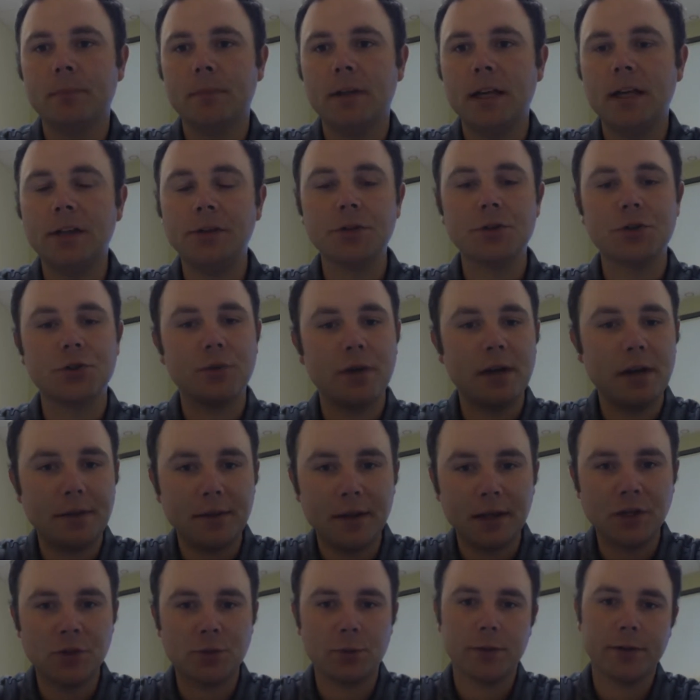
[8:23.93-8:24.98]
illustrate
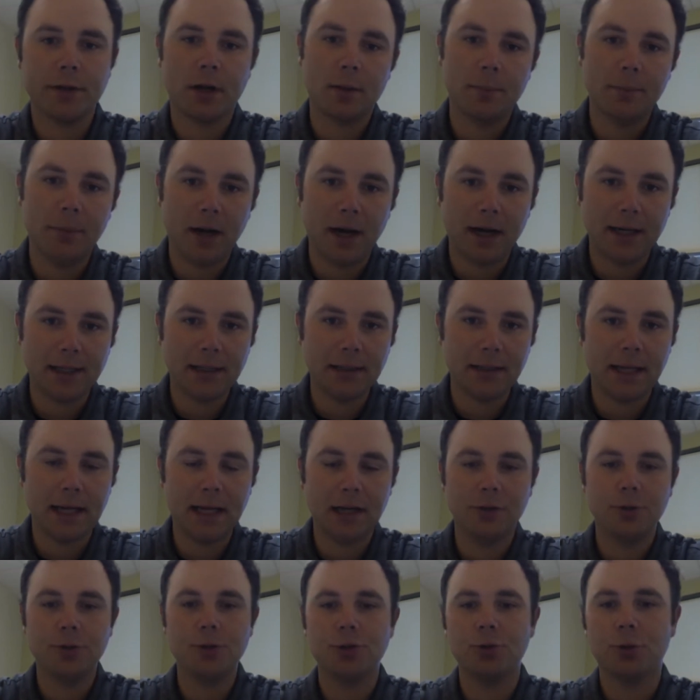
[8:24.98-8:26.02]
things with our body
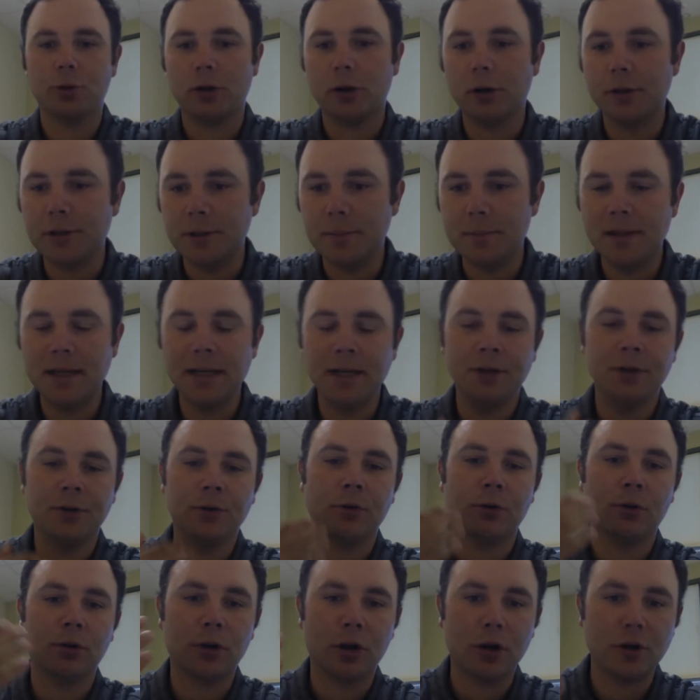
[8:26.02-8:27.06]
language or our demeanor
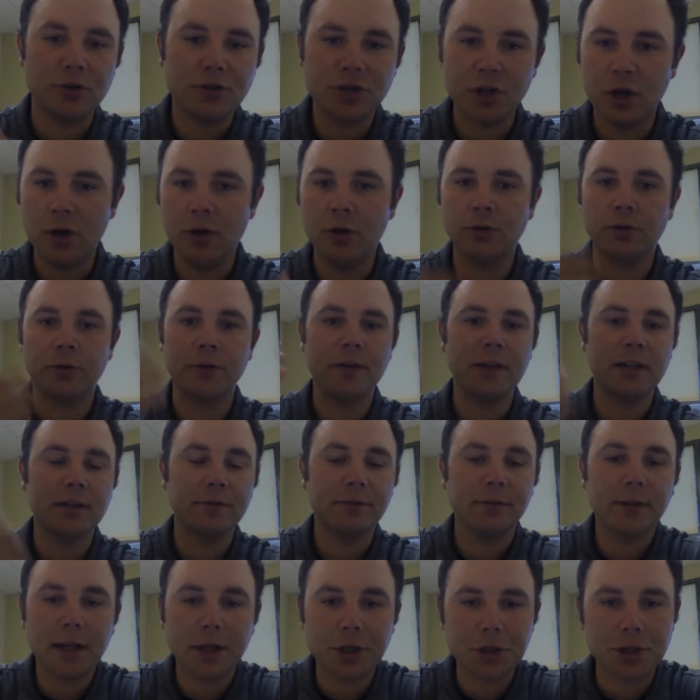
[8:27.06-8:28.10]
or our tone or the
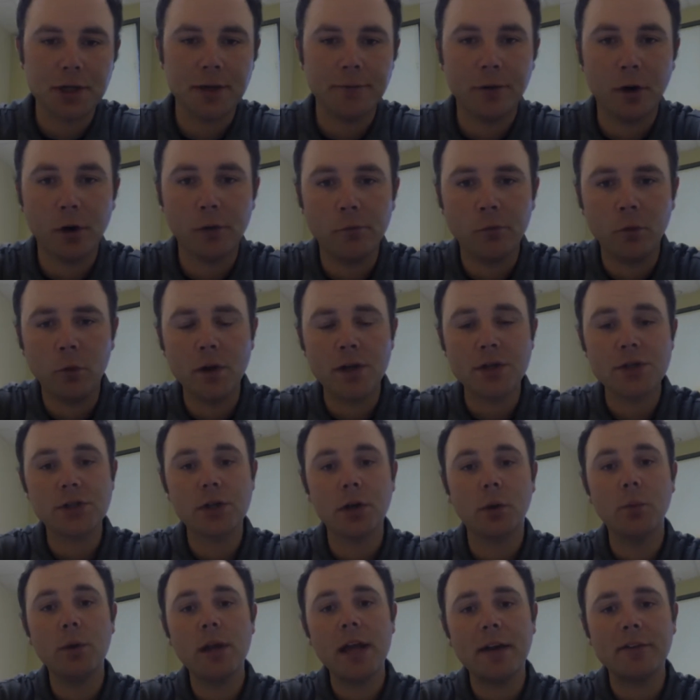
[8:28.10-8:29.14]
inflection of our voice. So
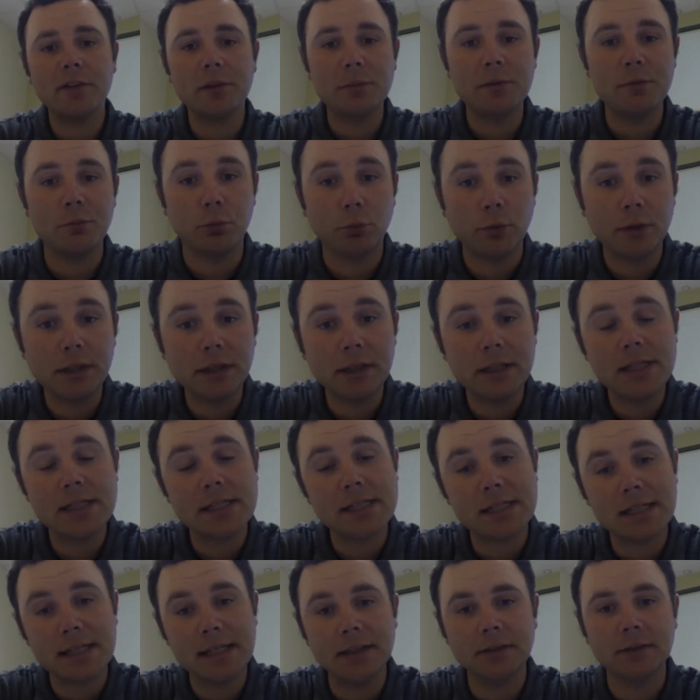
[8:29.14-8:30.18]
we have to be really
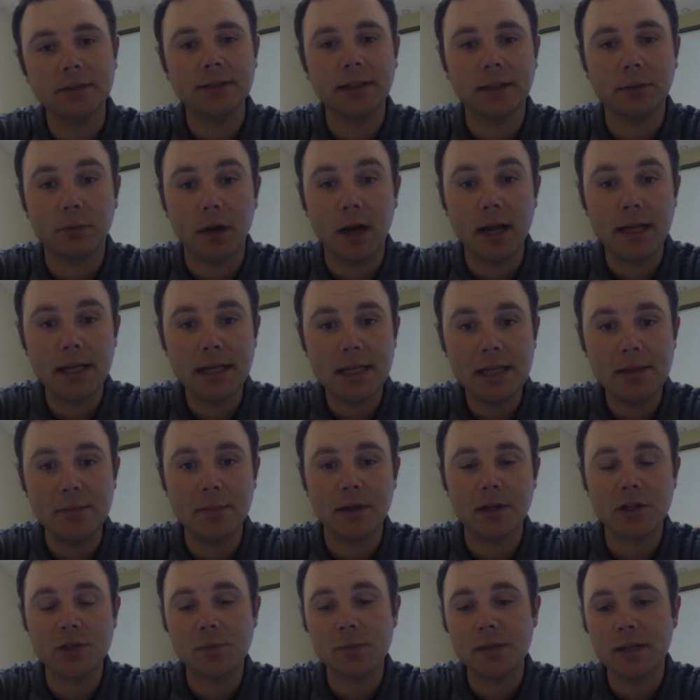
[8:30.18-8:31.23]
skilled at writing
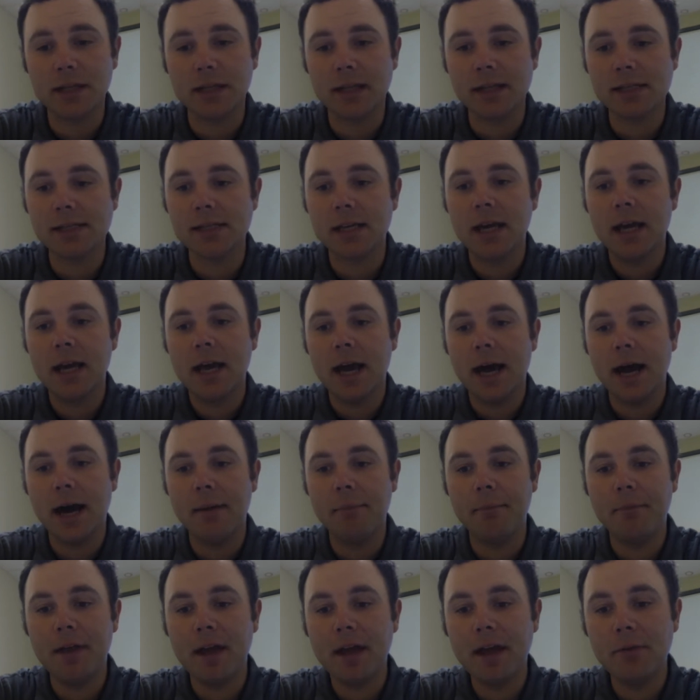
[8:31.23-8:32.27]
emails because
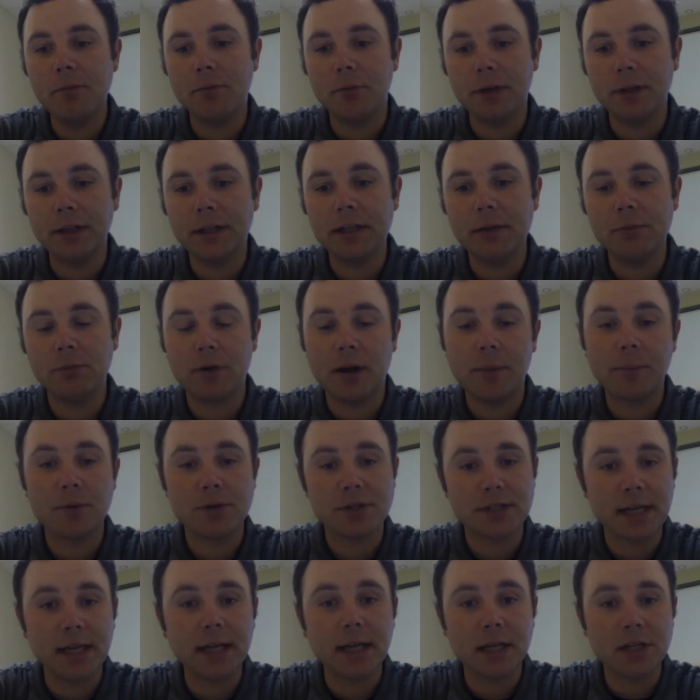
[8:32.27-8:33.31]
they really
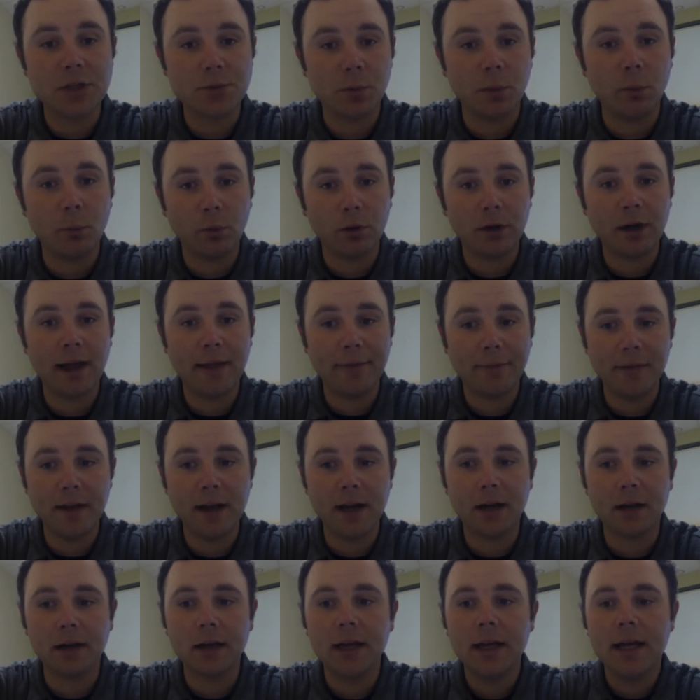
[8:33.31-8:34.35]
represent us when we're not
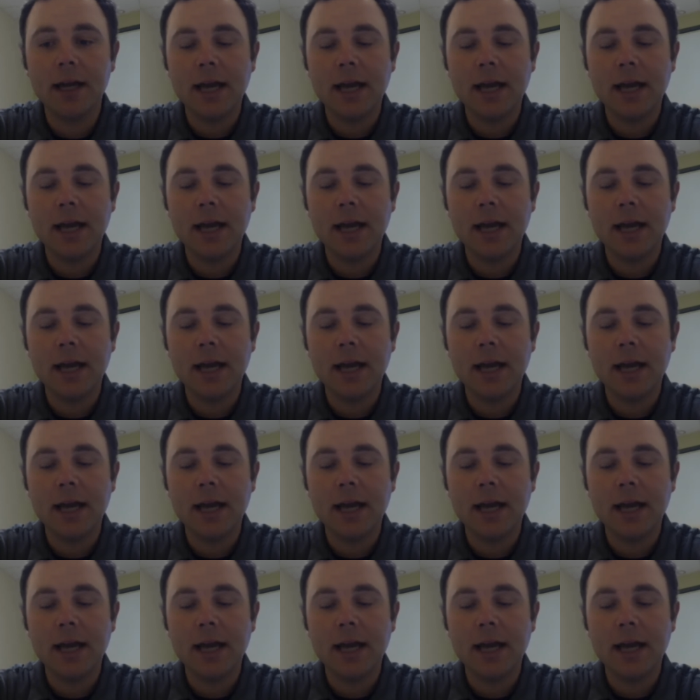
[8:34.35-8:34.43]
there.